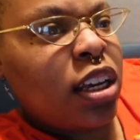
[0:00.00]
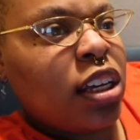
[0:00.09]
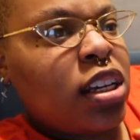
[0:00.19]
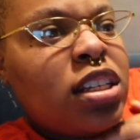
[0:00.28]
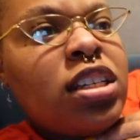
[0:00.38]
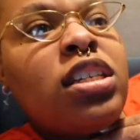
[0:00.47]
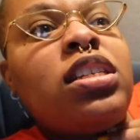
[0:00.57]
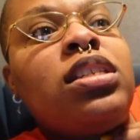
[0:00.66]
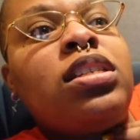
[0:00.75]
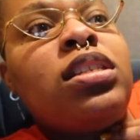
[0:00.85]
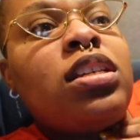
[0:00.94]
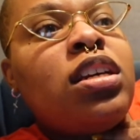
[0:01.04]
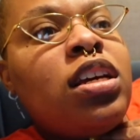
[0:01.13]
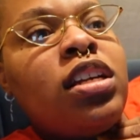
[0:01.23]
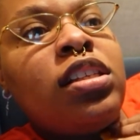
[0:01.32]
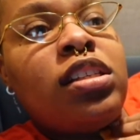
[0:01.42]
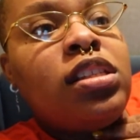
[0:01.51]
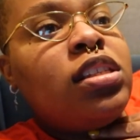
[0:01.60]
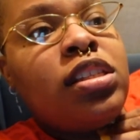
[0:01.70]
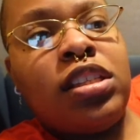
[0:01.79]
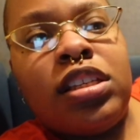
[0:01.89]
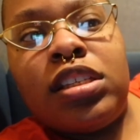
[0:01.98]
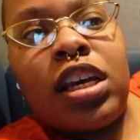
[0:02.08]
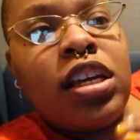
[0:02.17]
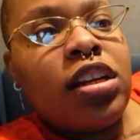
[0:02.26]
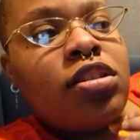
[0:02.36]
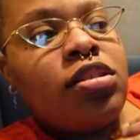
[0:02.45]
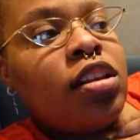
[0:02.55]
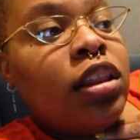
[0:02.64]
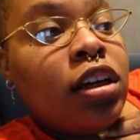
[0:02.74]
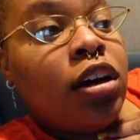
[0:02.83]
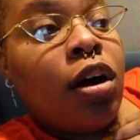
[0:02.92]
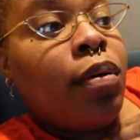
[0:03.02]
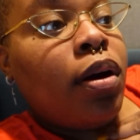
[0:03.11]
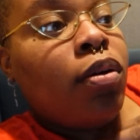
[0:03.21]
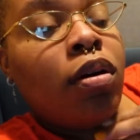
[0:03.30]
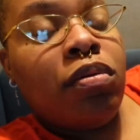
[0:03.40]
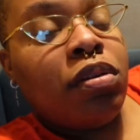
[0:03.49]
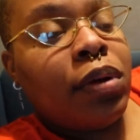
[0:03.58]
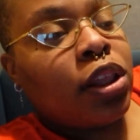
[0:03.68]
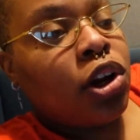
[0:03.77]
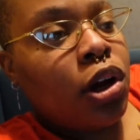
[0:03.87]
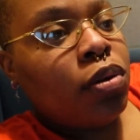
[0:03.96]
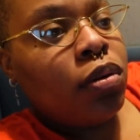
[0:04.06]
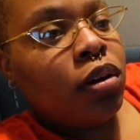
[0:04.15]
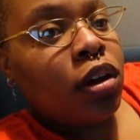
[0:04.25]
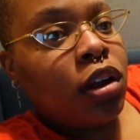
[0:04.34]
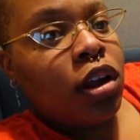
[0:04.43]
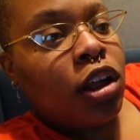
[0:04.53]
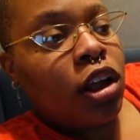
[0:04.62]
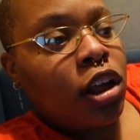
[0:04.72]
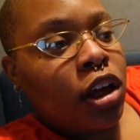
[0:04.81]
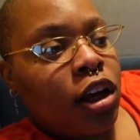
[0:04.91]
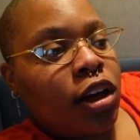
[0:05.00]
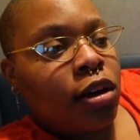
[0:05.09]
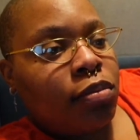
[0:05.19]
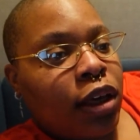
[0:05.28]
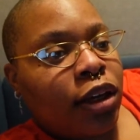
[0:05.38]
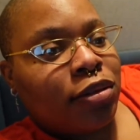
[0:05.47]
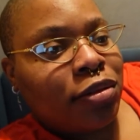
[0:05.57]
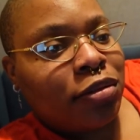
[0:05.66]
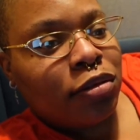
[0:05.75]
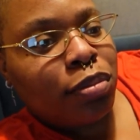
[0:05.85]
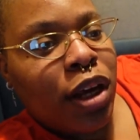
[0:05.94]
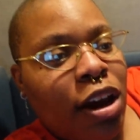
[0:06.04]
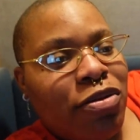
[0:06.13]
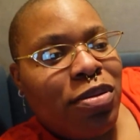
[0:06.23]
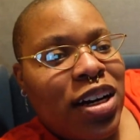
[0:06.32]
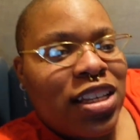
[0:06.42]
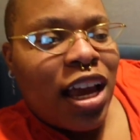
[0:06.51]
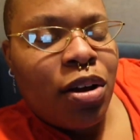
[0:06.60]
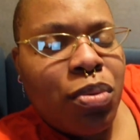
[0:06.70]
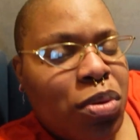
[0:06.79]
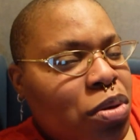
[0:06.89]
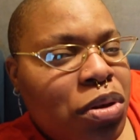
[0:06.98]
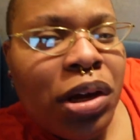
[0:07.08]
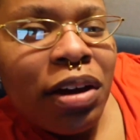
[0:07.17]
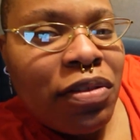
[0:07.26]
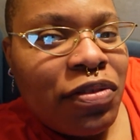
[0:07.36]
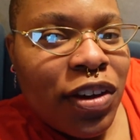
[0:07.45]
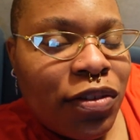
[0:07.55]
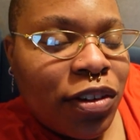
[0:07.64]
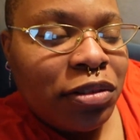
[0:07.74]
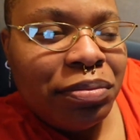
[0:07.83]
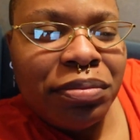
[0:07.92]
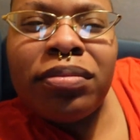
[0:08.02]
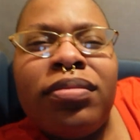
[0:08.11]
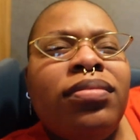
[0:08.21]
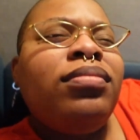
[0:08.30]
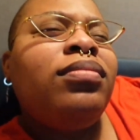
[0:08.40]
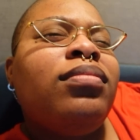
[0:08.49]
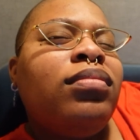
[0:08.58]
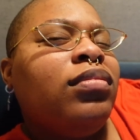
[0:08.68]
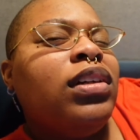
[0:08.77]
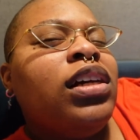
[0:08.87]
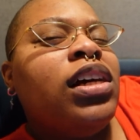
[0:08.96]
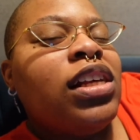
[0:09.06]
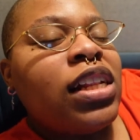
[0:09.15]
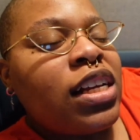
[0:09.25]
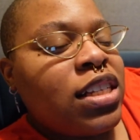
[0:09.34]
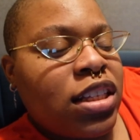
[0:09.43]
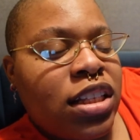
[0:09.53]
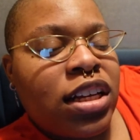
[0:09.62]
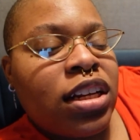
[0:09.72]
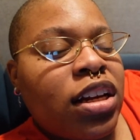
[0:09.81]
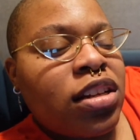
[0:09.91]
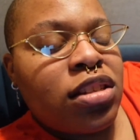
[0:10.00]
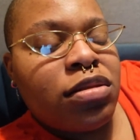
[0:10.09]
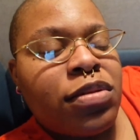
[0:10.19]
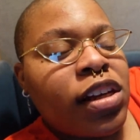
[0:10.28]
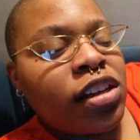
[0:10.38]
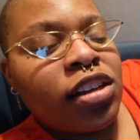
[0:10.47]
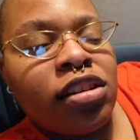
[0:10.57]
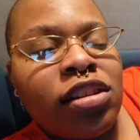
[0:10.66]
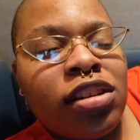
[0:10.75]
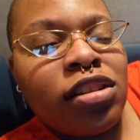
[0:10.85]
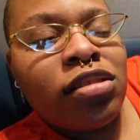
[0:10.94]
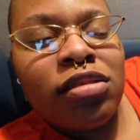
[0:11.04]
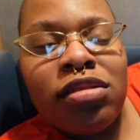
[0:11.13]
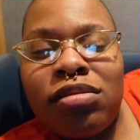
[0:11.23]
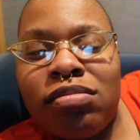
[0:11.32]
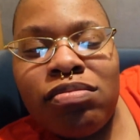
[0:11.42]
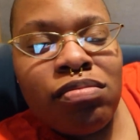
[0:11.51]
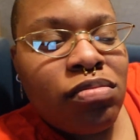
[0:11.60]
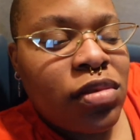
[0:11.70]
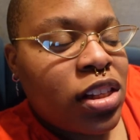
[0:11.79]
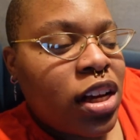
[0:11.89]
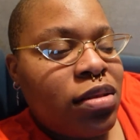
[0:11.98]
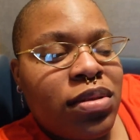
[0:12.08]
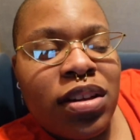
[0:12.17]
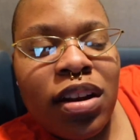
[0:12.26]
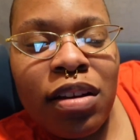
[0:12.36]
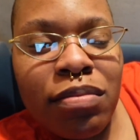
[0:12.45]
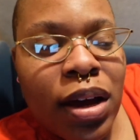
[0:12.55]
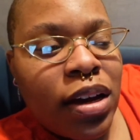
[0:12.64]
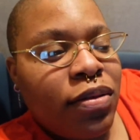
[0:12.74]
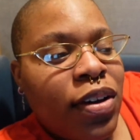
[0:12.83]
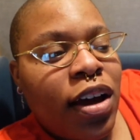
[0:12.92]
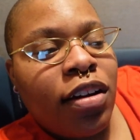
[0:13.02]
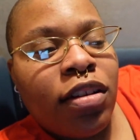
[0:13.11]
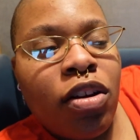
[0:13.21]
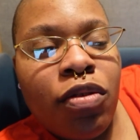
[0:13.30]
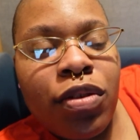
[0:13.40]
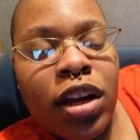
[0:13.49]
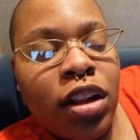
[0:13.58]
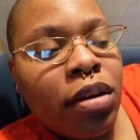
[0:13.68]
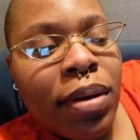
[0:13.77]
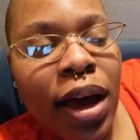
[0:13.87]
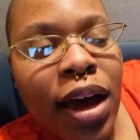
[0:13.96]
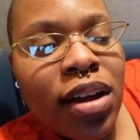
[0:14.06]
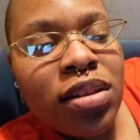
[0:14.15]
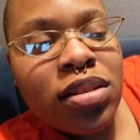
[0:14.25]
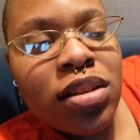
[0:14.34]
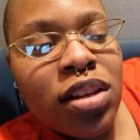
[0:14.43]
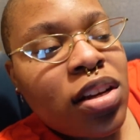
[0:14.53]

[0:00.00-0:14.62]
because it's just, it's to say there's something going on with my throat. And I'm like, but everybody's like, Well, do you have a fever? That's the thing that gets me because the times that I might have had COVID in the past,